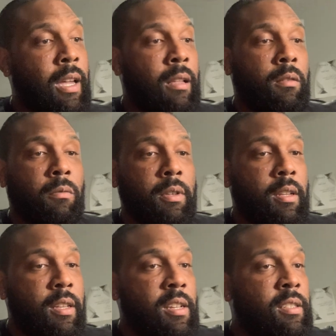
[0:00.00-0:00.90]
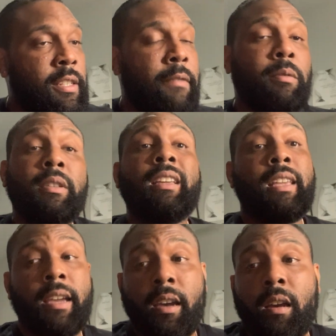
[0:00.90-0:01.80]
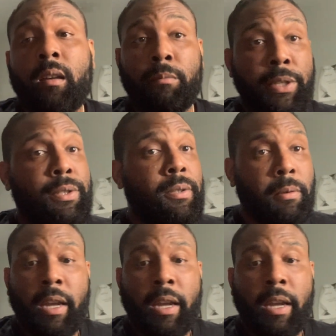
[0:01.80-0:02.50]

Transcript: I don't know what it is. And everyone's like, yeah, me too.